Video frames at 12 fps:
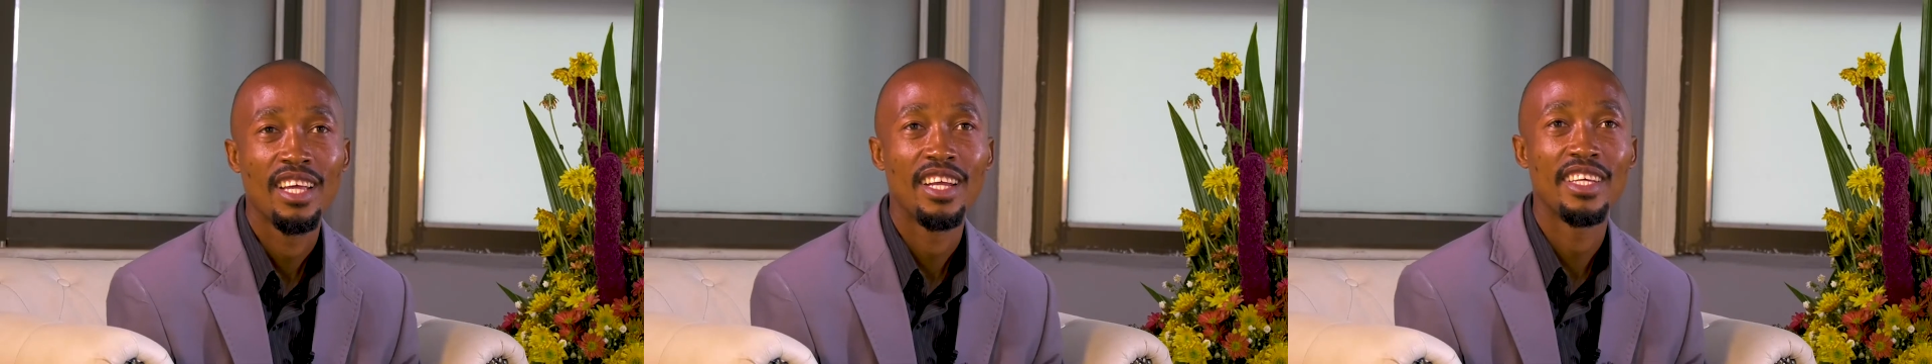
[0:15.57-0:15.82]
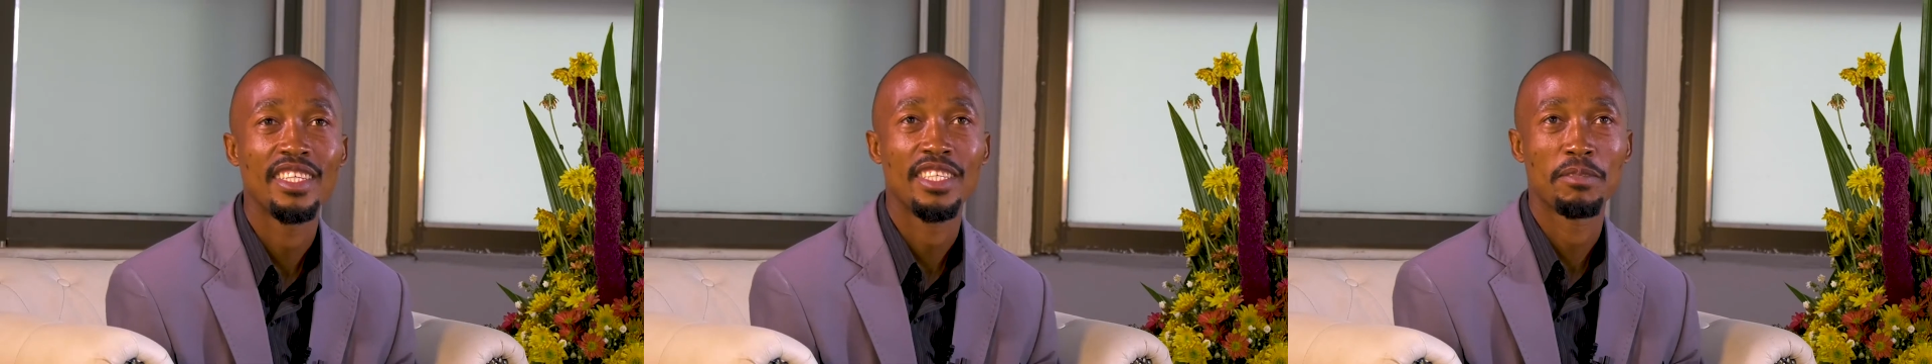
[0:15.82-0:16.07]

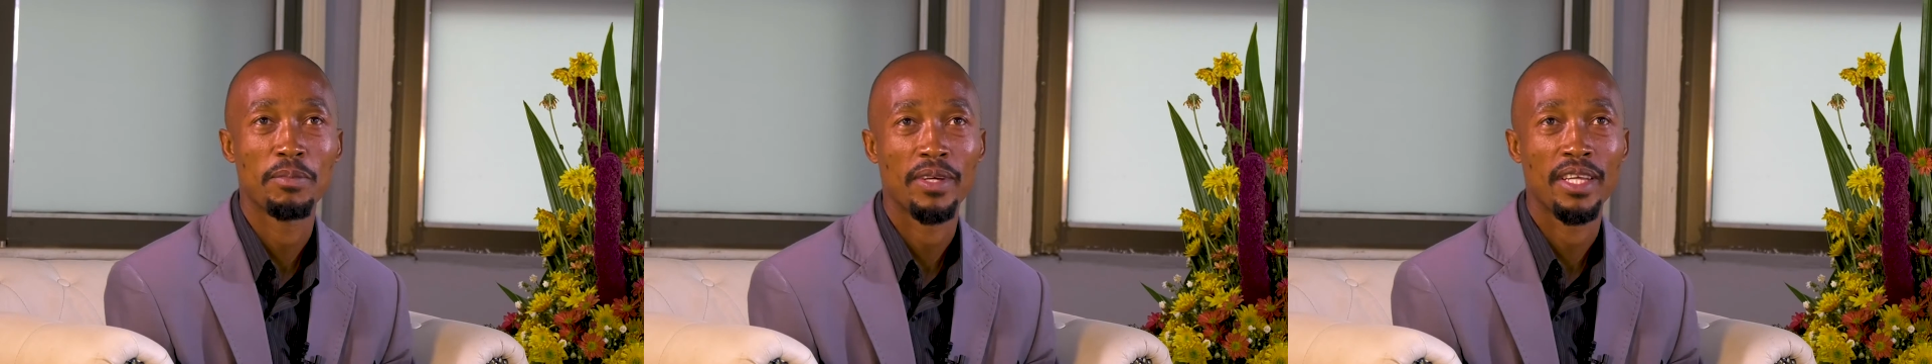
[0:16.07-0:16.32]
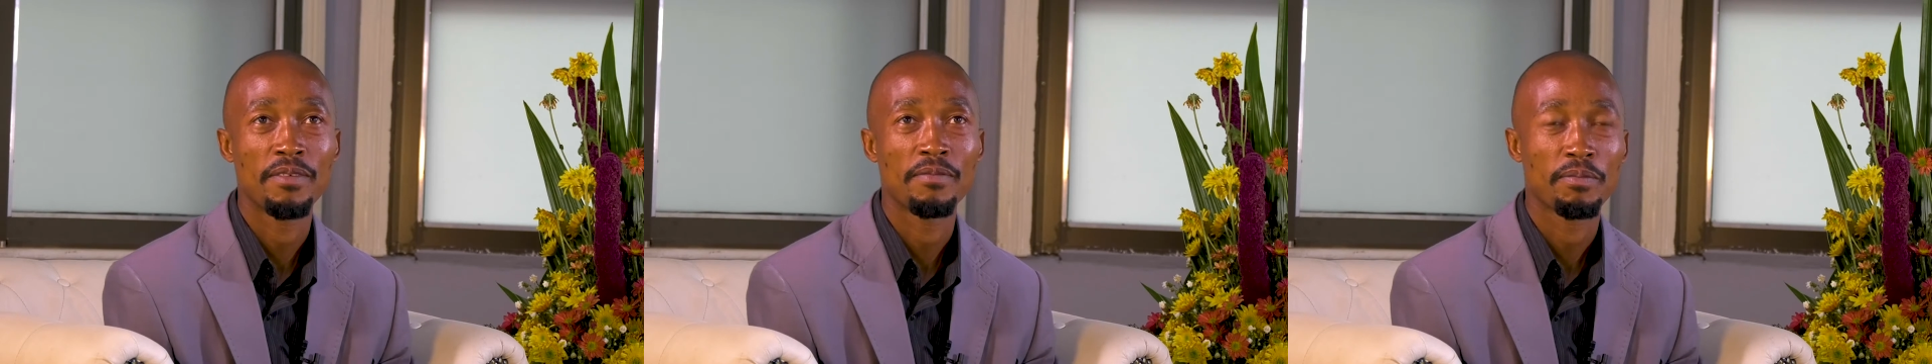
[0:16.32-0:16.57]
Let us
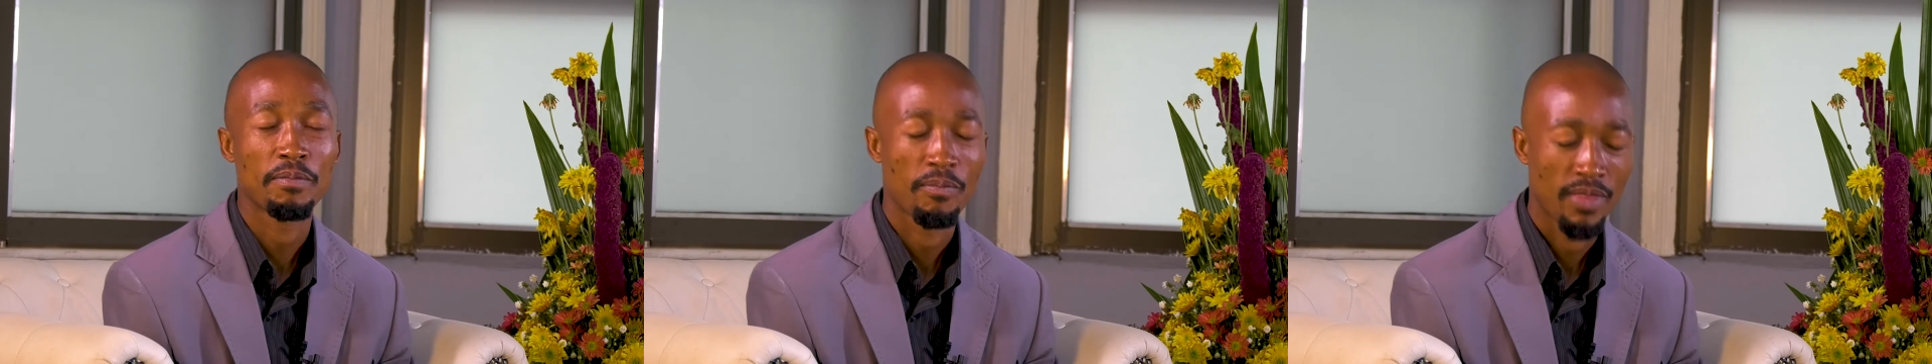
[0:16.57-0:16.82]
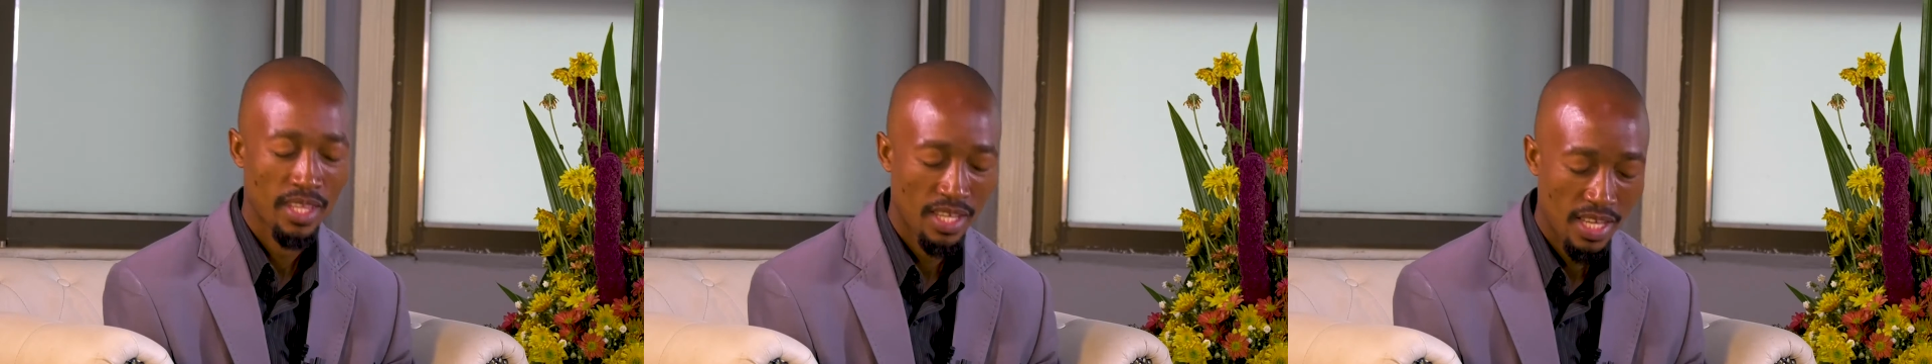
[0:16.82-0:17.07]
pray.
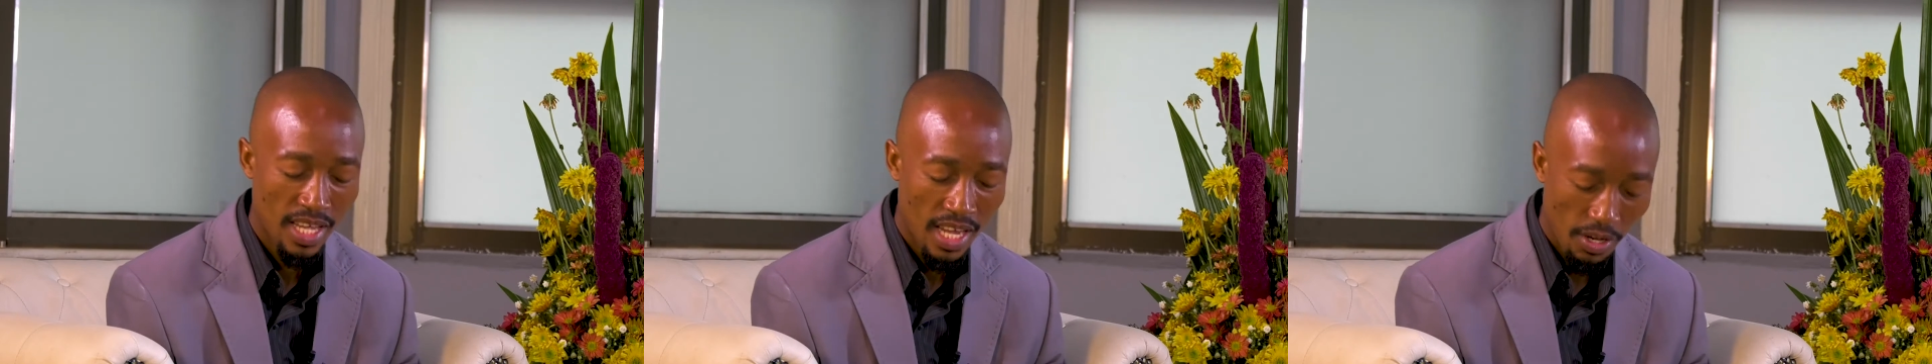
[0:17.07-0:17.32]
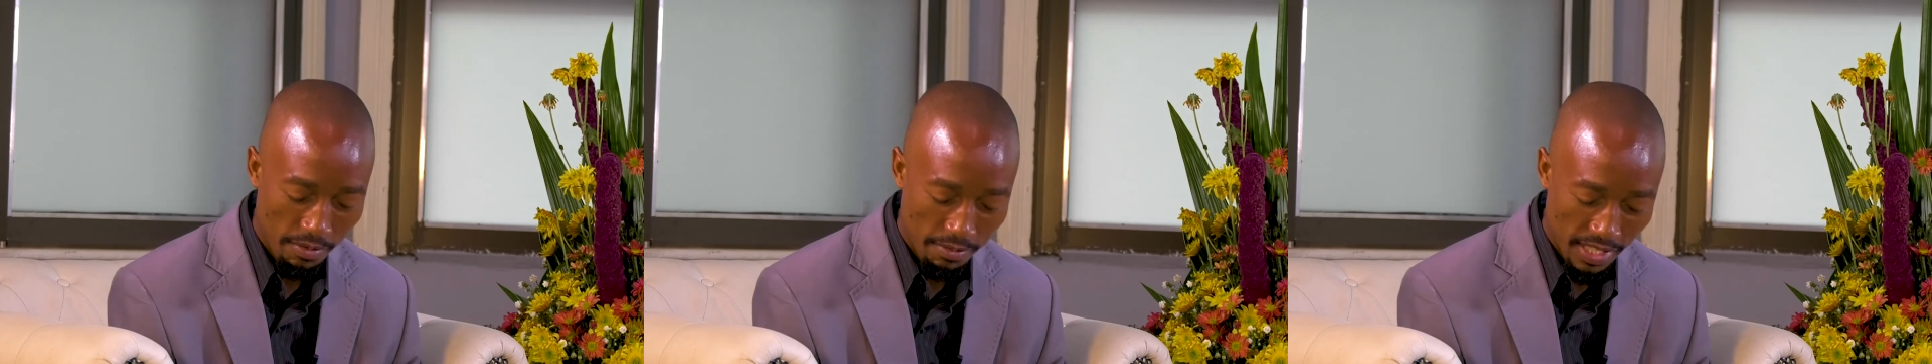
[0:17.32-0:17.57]

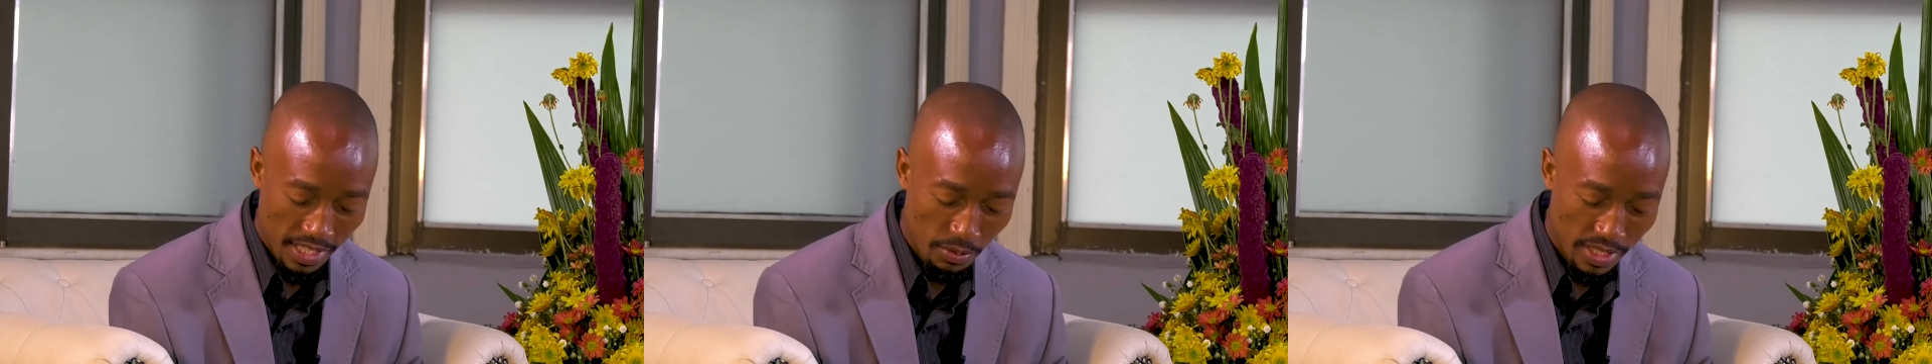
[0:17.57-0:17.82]
Our Father,